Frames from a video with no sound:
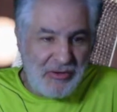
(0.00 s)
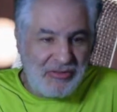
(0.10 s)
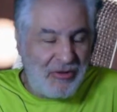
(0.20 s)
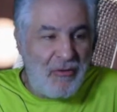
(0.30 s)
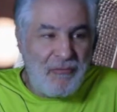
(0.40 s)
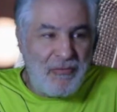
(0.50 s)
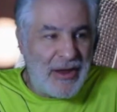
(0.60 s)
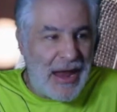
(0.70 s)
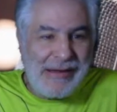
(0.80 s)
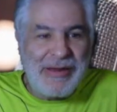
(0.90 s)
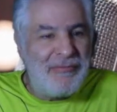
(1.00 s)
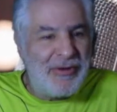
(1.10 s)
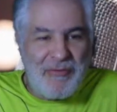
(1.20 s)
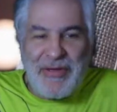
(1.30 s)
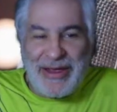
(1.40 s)
So hopefully, I don't even
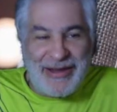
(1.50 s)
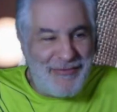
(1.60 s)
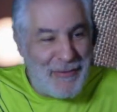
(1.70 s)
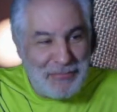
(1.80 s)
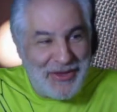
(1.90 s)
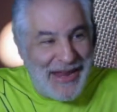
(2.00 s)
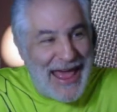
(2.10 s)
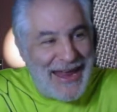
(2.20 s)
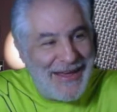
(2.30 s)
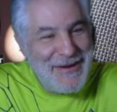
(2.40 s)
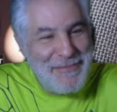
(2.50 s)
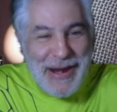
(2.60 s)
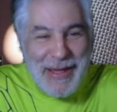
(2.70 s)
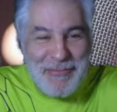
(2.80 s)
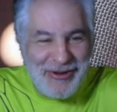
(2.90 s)
know if I can live up to that,
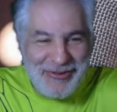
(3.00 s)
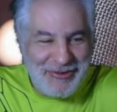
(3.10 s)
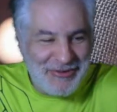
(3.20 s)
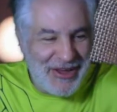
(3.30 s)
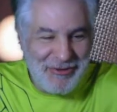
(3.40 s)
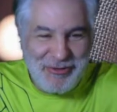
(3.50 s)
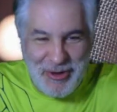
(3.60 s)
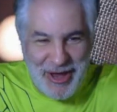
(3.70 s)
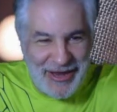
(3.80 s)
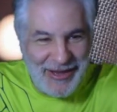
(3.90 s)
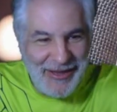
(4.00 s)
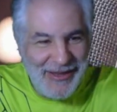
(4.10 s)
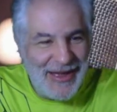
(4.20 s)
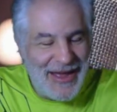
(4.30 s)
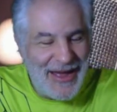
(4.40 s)
but I'm going to sure as hell try.
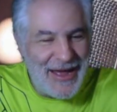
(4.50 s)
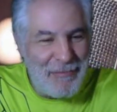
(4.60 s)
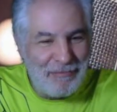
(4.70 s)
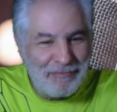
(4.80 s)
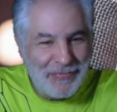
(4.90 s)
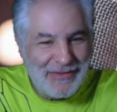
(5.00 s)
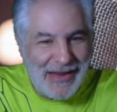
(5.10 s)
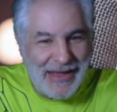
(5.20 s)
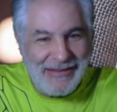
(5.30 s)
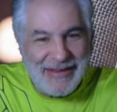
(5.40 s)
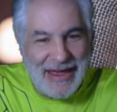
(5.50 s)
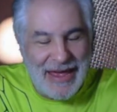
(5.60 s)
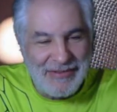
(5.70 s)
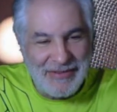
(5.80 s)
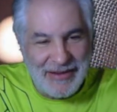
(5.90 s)
Today's
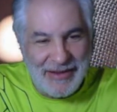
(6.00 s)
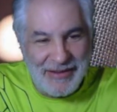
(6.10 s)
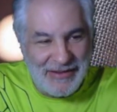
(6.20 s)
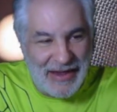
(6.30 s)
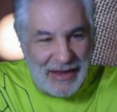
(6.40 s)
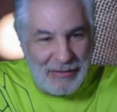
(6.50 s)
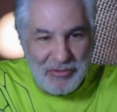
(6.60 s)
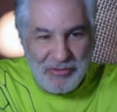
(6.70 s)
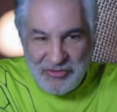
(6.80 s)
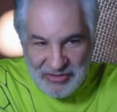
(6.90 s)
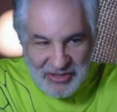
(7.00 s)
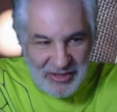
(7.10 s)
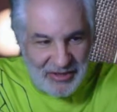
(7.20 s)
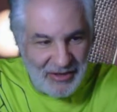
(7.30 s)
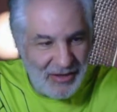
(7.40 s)
guest is a
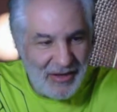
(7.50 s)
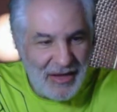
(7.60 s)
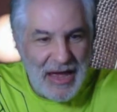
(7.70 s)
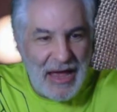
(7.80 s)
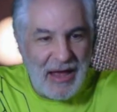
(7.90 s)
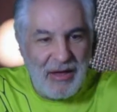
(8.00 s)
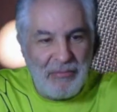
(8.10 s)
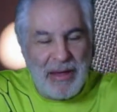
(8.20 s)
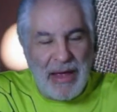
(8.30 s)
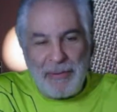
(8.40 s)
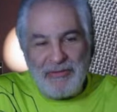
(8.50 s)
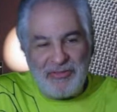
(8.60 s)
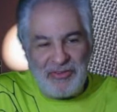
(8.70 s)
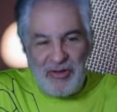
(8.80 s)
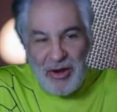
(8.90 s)
musician, I believe
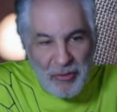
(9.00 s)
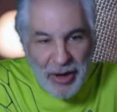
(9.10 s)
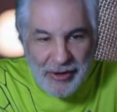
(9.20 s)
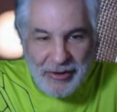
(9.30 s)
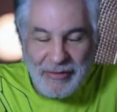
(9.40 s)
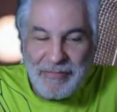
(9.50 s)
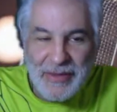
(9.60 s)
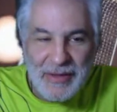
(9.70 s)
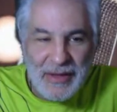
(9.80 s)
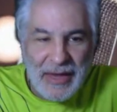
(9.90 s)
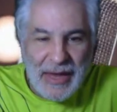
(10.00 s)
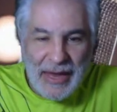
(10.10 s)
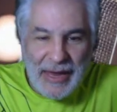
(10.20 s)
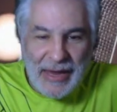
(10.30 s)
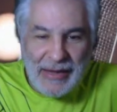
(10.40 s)
songwriter,
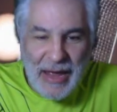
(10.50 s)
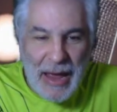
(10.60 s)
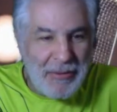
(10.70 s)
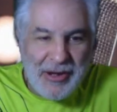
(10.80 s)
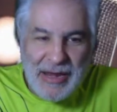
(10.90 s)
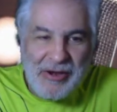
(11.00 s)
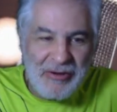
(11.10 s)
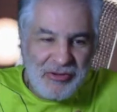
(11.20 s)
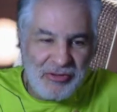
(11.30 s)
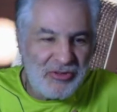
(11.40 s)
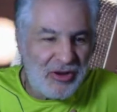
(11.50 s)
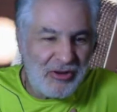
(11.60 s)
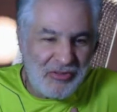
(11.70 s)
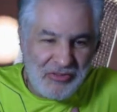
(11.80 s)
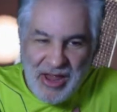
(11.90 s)
and I'm going to let her introduce
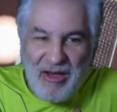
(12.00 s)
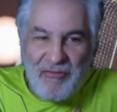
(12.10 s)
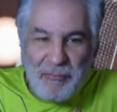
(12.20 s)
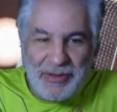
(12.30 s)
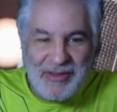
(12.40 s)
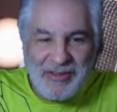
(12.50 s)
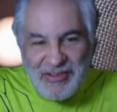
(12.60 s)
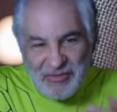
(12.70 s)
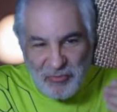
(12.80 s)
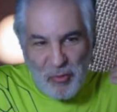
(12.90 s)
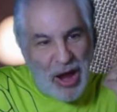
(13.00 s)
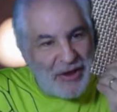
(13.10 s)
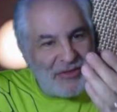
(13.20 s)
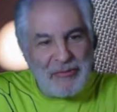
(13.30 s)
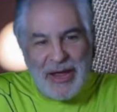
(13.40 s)
herself. But this is
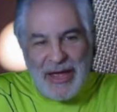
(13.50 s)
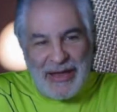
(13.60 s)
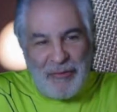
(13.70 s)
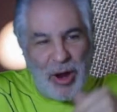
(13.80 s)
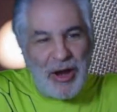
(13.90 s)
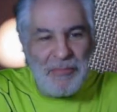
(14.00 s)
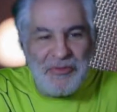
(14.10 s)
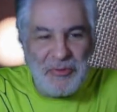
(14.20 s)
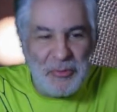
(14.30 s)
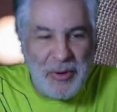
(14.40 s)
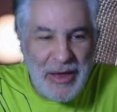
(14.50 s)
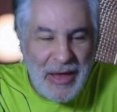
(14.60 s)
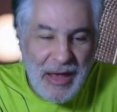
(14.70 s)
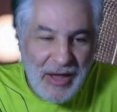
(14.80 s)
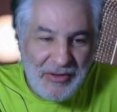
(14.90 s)
Rhonda Ray. Welcome to
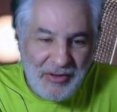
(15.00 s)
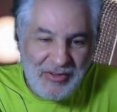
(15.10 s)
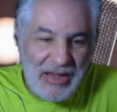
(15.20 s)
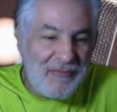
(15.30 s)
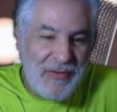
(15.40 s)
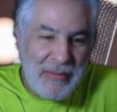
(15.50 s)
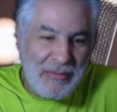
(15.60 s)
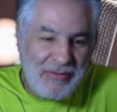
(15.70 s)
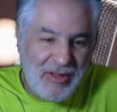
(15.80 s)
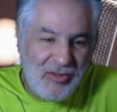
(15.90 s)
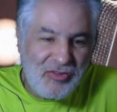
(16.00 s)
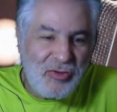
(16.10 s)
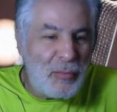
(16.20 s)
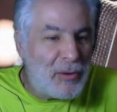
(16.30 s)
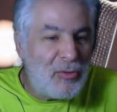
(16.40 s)
this infamous
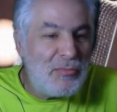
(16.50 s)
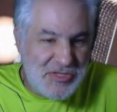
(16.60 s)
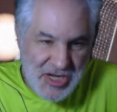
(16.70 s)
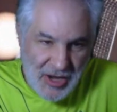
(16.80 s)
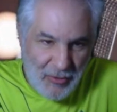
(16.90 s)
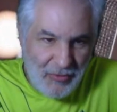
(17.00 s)
Sue Bloom show.